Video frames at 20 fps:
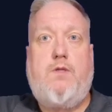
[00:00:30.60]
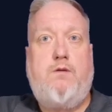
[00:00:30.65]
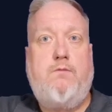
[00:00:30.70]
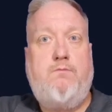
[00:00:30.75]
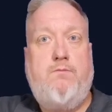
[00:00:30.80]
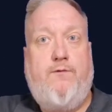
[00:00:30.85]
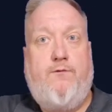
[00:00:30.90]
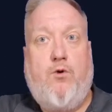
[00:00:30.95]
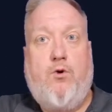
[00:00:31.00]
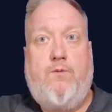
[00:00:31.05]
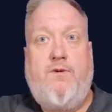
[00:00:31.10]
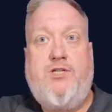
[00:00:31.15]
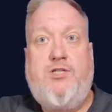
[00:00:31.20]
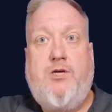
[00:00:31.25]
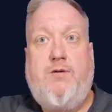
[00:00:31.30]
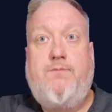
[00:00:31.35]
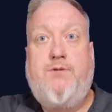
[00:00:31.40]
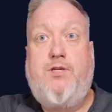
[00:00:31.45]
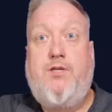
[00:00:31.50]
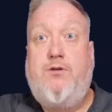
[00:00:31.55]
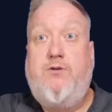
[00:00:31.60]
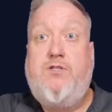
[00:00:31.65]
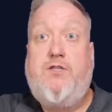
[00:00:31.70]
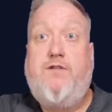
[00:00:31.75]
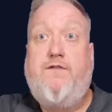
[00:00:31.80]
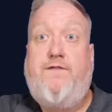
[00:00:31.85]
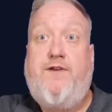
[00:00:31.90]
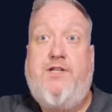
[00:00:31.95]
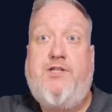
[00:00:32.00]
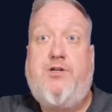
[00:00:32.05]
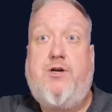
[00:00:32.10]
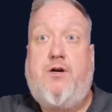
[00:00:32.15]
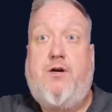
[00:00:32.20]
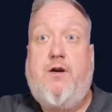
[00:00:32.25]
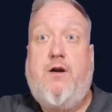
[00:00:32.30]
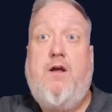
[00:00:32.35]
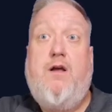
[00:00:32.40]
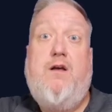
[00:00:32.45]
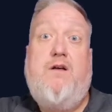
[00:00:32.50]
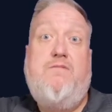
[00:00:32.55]
Before we jump to using the feature,
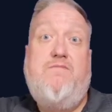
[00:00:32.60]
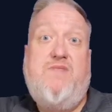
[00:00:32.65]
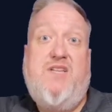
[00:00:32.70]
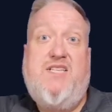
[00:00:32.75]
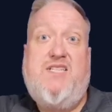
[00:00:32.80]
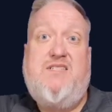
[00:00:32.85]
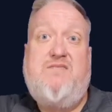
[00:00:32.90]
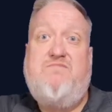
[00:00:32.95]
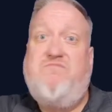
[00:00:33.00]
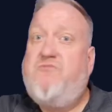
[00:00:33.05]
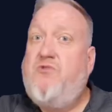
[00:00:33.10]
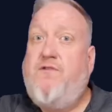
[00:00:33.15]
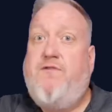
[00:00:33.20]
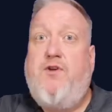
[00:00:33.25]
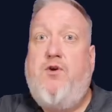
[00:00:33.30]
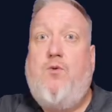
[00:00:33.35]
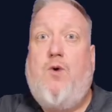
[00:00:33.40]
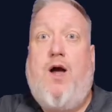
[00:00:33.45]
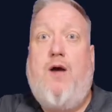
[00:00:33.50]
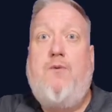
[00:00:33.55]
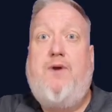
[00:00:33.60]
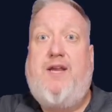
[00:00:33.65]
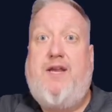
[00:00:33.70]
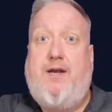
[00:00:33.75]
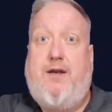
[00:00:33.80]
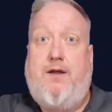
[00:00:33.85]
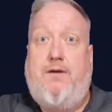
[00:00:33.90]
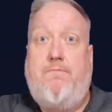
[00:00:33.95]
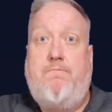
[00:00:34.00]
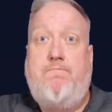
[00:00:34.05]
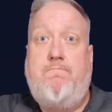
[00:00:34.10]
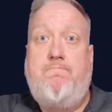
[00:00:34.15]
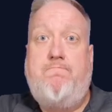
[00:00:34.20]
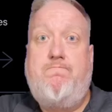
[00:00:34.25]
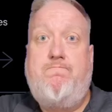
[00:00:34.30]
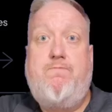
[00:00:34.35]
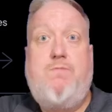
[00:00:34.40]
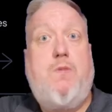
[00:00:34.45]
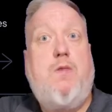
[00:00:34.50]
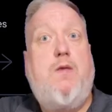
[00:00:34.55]
let's review why we need it.
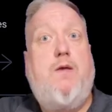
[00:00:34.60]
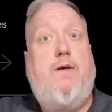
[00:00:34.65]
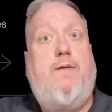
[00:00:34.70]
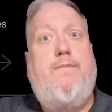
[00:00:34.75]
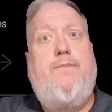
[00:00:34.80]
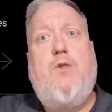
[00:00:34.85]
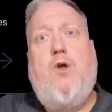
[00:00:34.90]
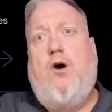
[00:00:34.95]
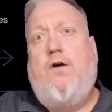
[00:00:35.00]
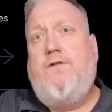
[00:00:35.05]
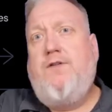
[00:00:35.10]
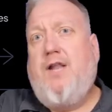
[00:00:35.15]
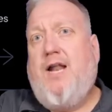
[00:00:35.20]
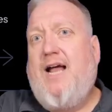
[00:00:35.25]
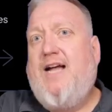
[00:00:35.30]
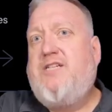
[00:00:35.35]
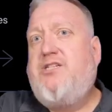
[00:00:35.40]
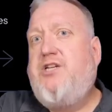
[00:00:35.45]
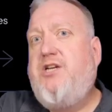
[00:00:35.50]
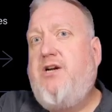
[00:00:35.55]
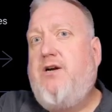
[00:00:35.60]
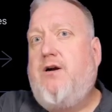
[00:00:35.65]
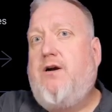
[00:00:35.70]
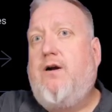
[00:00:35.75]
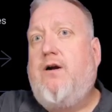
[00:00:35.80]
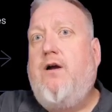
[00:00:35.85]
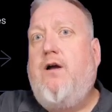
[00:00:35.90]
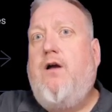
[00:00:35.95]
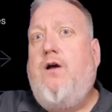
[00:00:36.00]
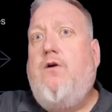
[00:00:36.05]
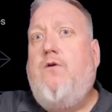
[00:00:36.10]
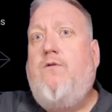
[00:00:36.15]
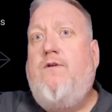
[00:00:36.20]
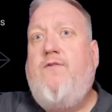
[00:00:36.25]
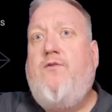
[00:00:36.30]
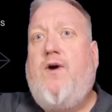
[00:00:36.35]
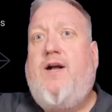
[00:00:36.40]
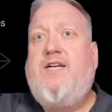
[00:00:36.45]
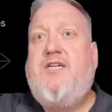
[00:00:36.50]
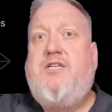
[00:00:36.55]
Over the last year, we've
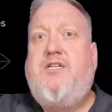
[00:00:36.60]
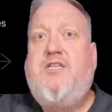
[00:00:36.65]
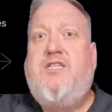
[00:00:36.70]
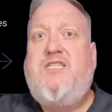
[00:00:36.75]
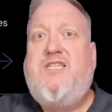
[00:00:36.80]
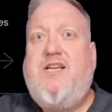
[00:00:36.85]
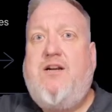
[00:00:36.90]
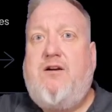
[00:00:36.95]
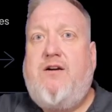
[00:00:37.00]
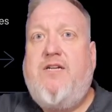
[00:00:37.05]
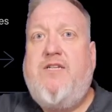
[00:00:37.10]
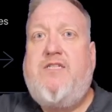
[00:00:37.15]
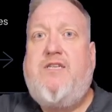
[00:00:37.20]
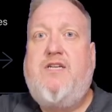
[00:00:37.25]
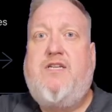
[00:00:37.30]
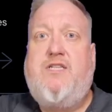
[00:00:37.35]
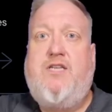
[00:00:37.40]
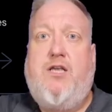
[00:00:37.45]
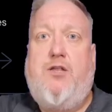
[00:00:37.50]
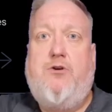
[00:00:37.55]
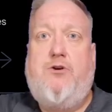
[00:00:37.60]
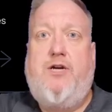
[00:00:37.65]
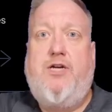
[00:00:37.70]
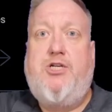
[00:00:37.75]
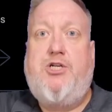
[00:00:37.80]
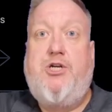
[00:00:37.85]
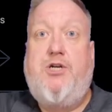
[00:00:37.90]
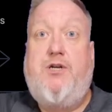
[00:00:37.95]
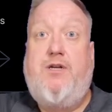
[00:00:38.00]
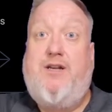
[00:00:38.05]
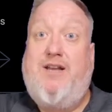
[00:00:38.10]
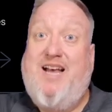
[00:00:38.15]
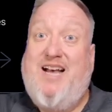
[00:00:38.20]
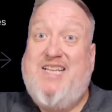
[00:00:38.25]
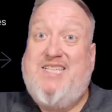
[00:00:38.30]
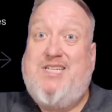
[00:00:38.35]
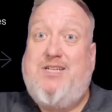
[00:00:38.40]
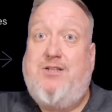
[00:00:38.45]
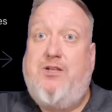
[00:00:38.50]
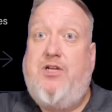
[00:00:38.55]
watched a serious acceleration and
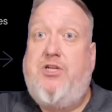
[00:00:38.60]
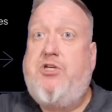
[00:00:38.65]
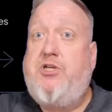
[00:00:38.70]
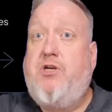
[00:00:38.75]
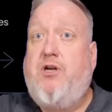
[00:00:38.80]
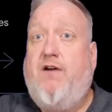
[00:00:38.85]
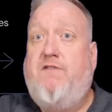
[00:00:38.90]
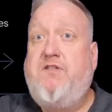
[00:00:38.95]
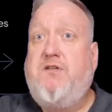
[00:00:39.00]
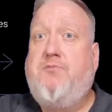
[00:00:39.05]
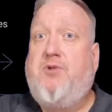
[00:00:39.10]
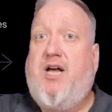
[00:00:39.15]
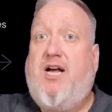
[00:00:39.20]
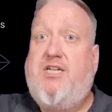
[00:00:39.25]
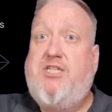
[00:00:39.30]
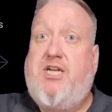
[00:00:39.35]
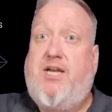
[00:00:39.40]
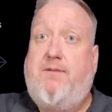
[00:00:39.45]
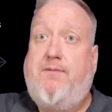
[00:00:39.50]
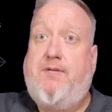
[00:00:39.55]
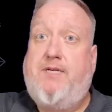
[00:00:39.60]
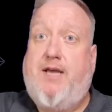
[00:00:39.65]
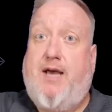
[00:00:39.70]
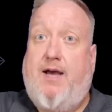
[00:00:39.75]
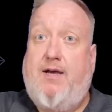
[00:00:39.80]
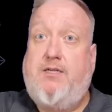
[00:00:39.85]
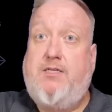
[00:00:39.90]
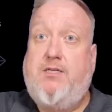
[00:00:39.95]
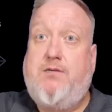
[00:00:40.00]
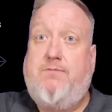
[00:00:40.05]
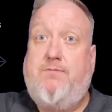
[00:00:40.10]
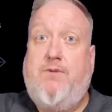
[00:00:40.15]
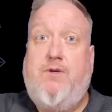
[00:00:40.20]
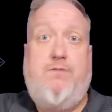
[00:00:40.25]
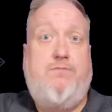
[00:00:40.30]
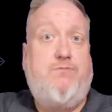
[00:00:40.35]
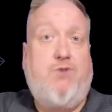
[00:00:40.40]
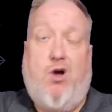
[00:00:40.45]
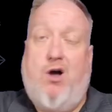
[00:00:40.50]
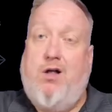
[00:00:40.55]
escalation of supply chain attacks,
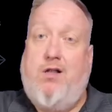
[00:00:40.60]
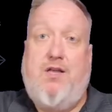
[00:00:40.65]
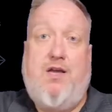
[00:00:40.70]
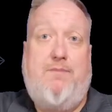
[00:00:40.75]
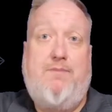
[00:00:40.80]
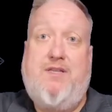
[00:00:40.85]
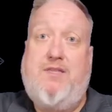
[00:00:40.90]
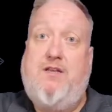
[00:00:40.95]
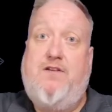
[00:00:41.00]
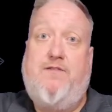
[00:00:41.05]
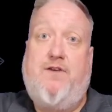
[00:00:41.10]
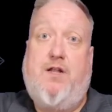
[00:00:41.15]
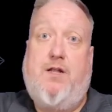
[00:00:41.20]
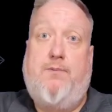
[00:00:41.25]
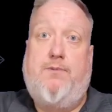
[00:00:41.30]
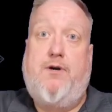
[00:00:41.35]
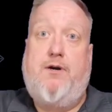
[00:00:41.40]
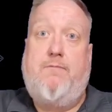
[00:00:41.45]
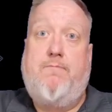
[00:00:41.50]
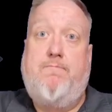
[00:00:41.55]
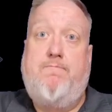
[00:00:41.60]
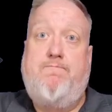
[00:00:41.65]
all aimed at the developer.